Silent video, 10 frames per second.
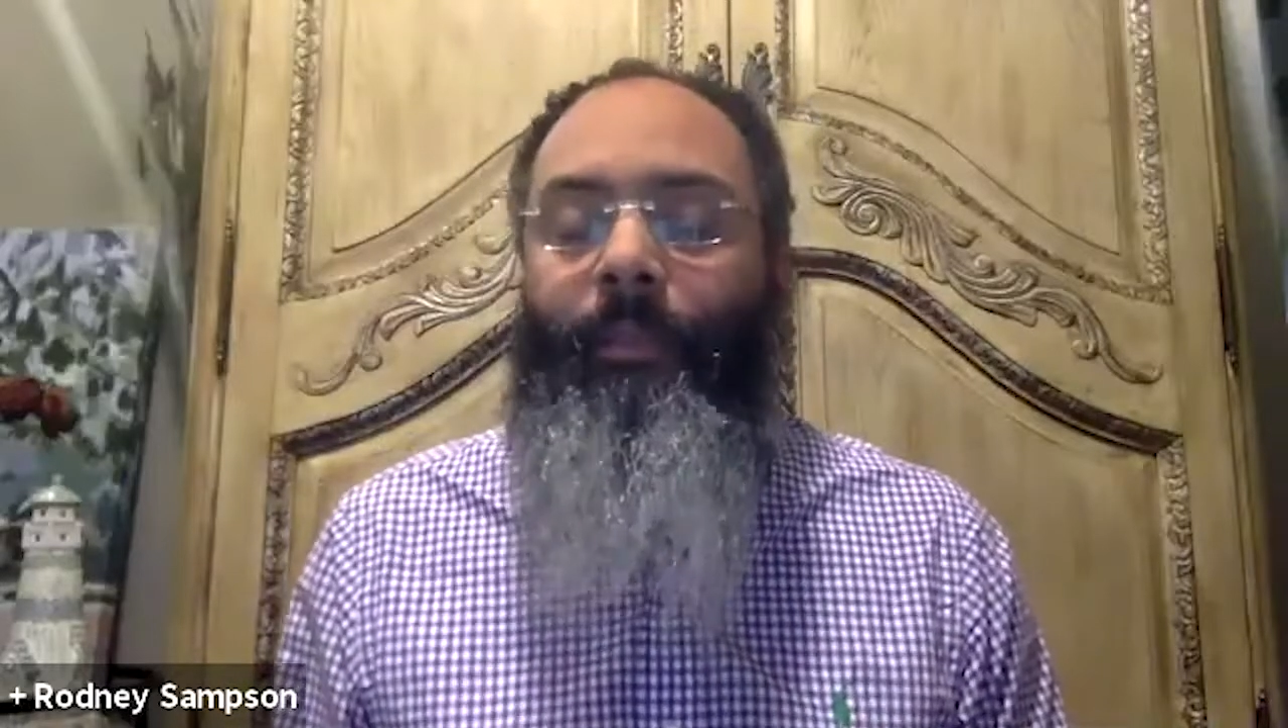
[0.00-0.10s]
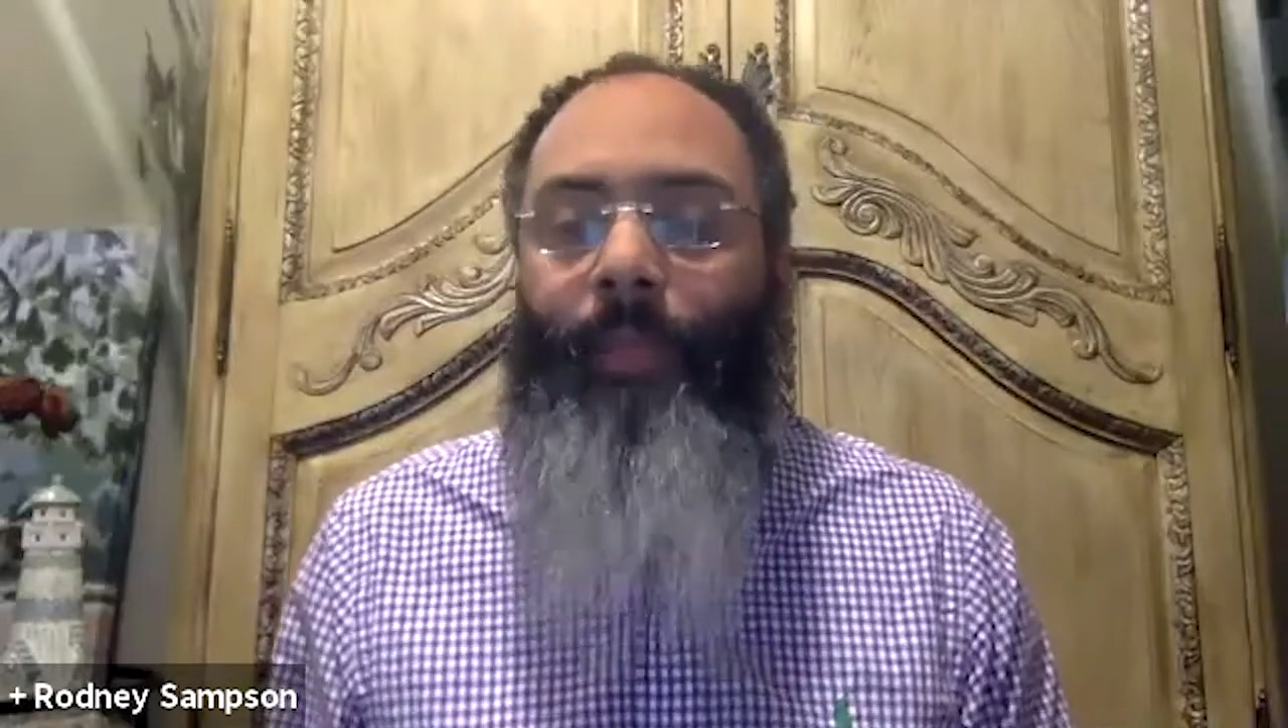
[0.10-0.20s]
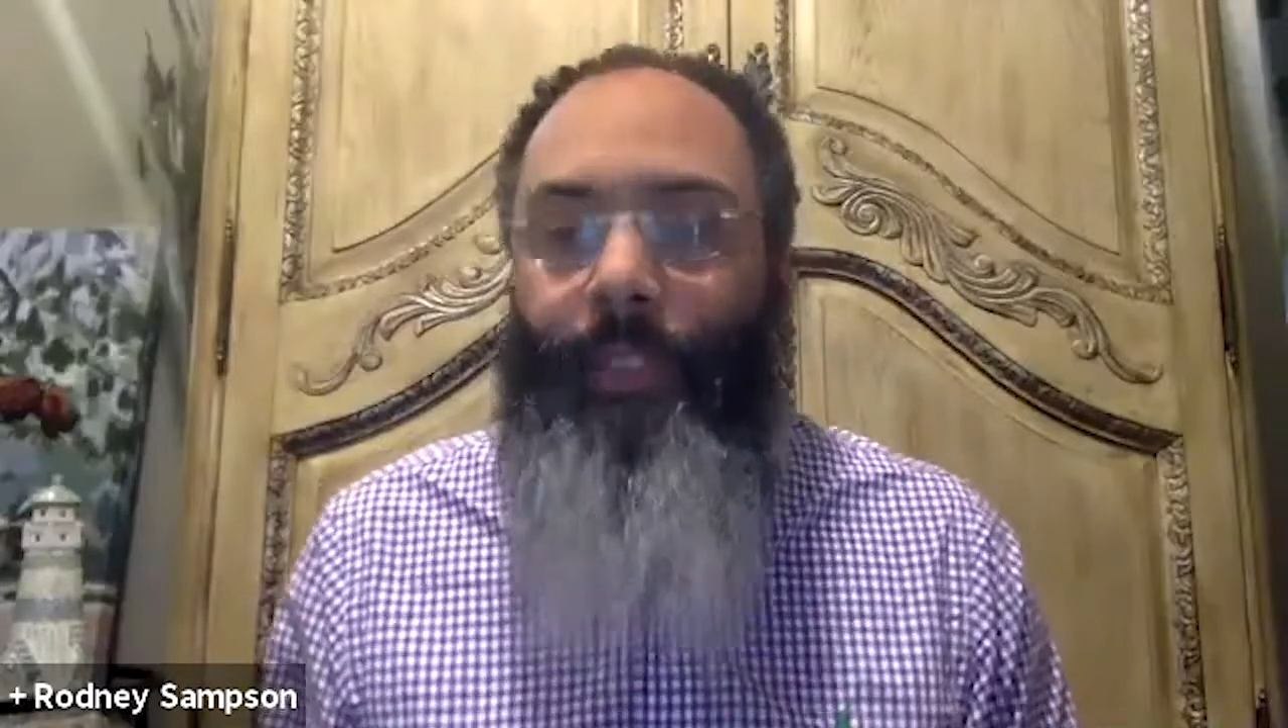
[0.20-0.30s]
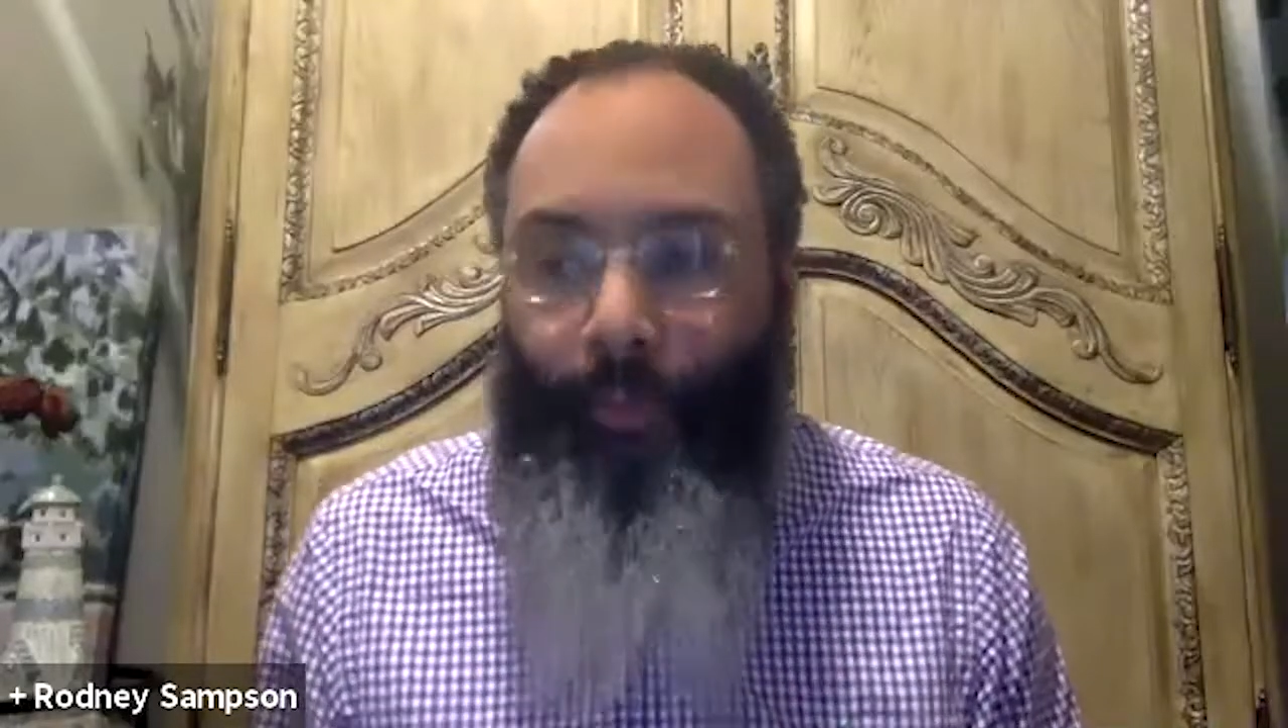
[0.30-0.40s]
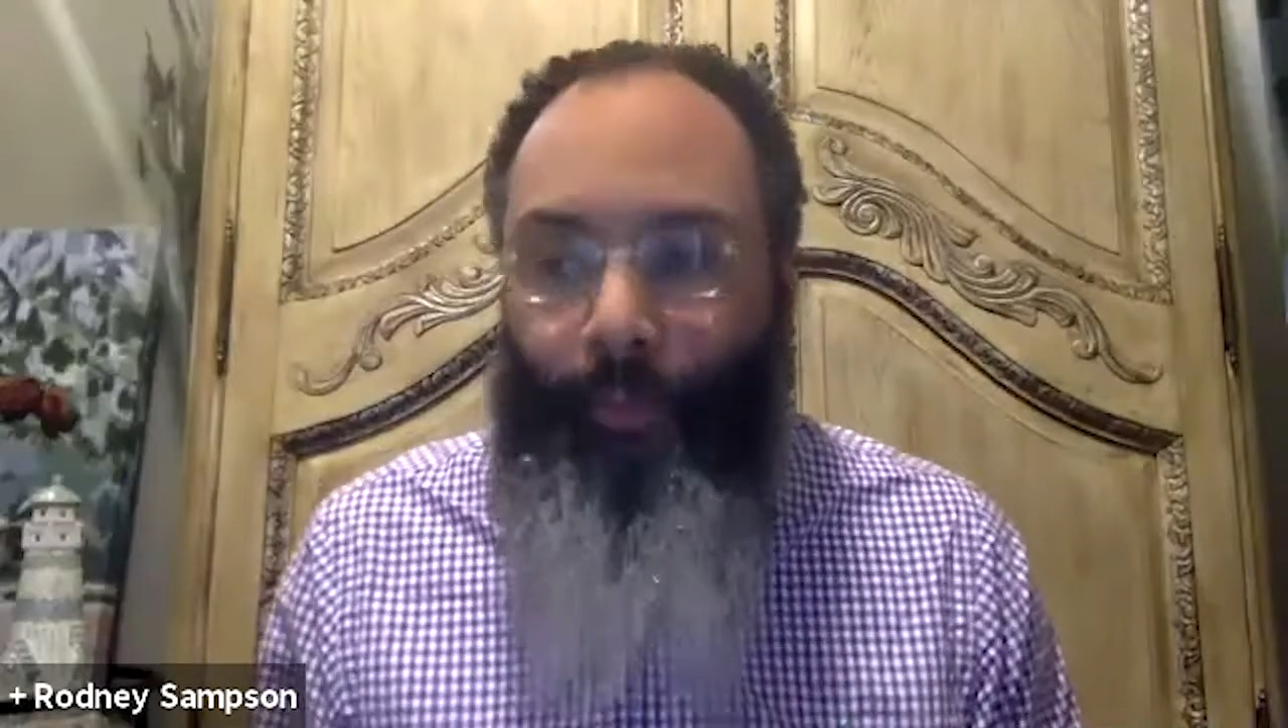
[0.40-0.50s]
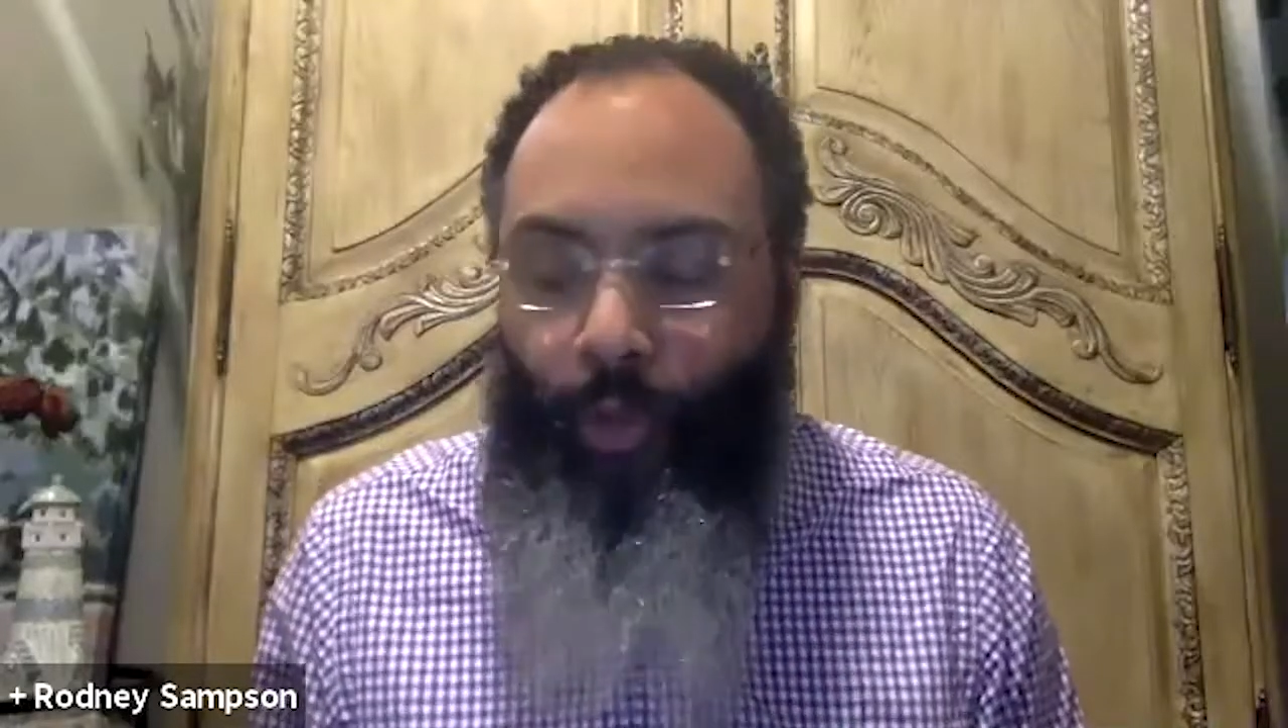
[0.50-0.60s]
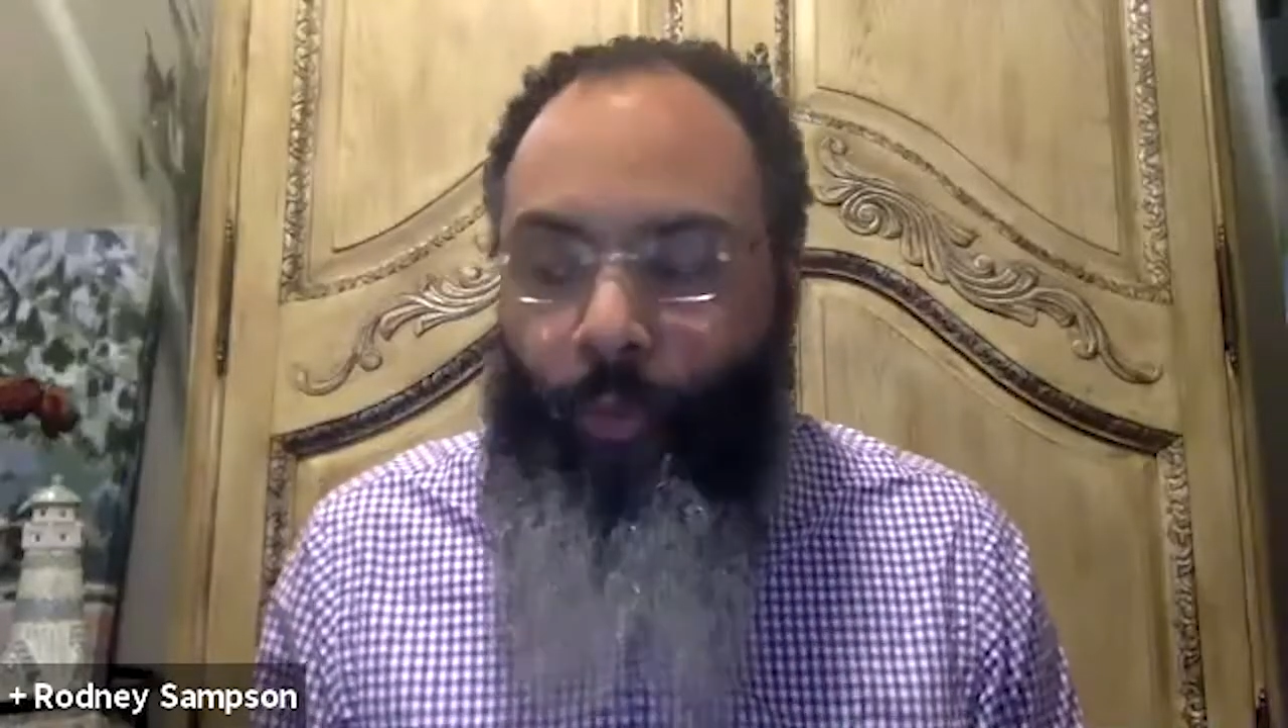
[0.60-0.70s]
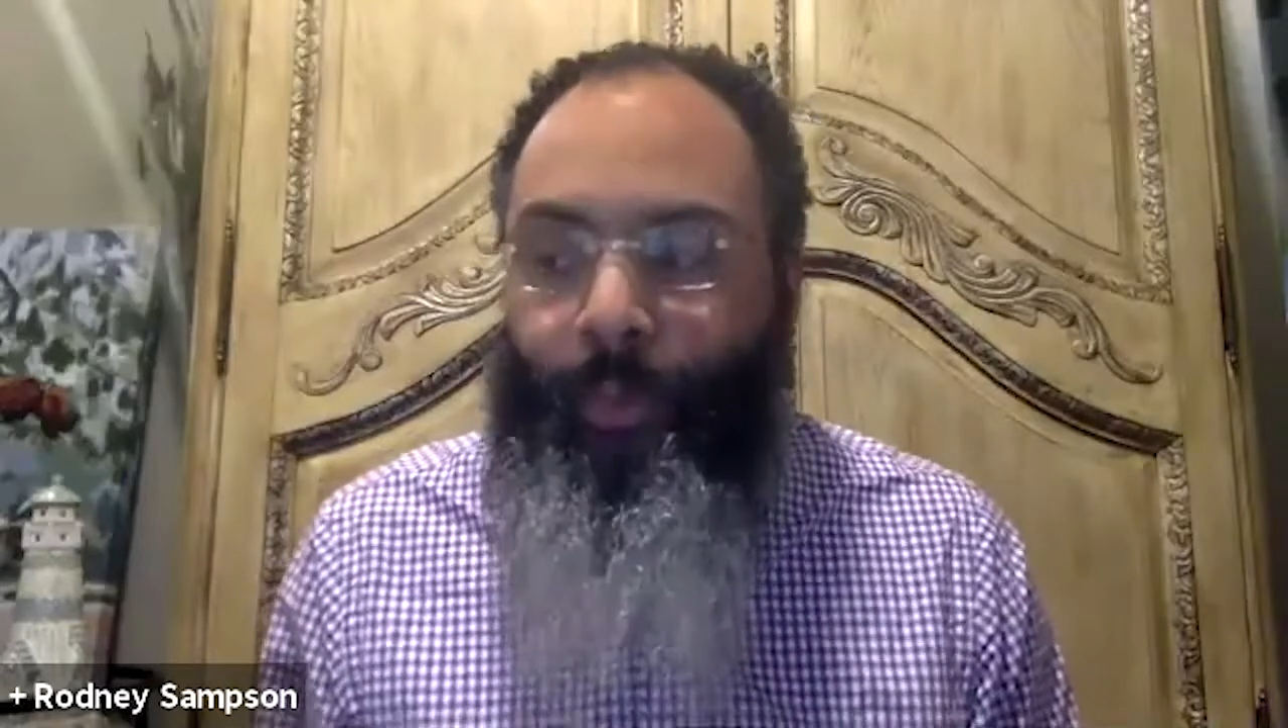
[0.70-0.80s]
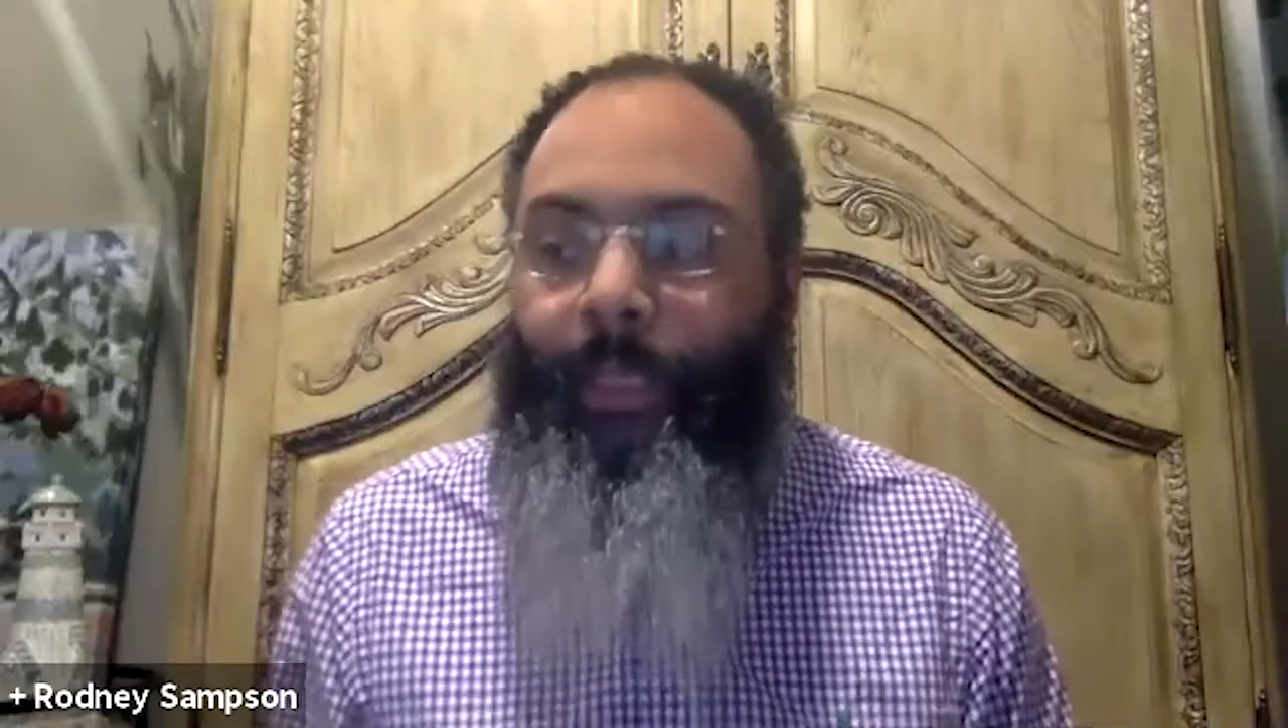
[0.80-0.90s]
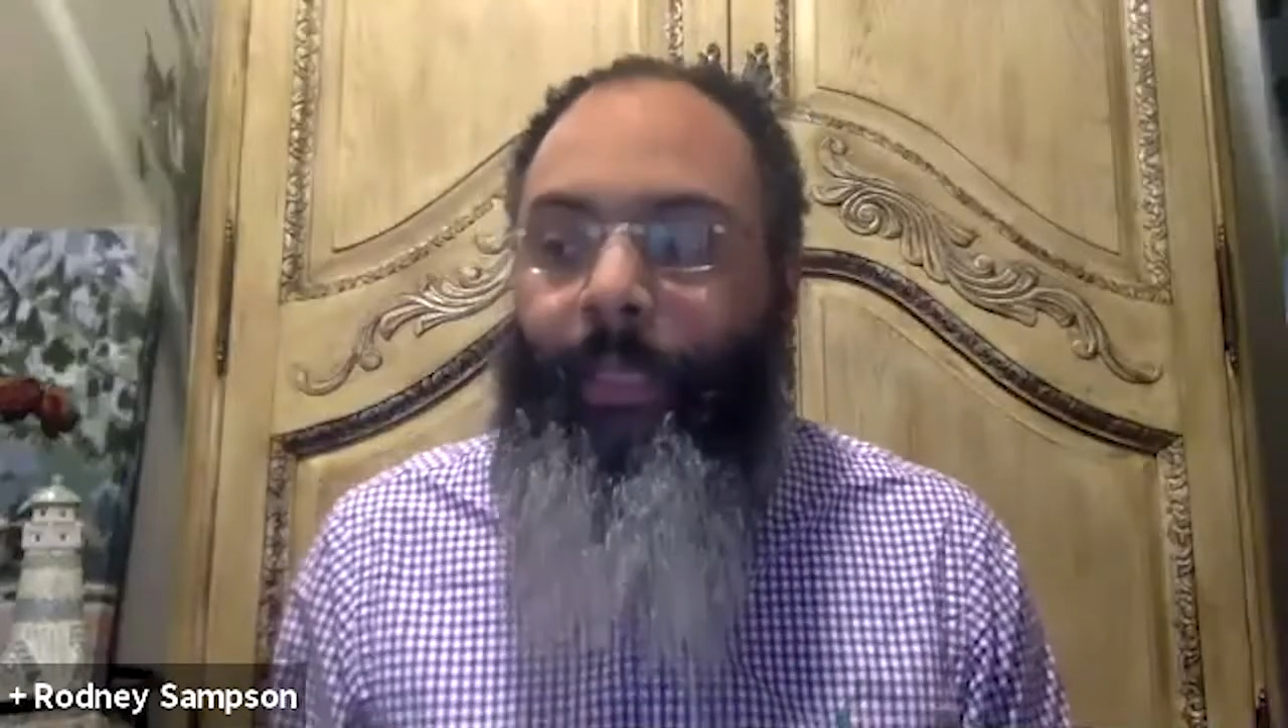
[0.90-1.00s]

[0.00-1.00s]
can be difficult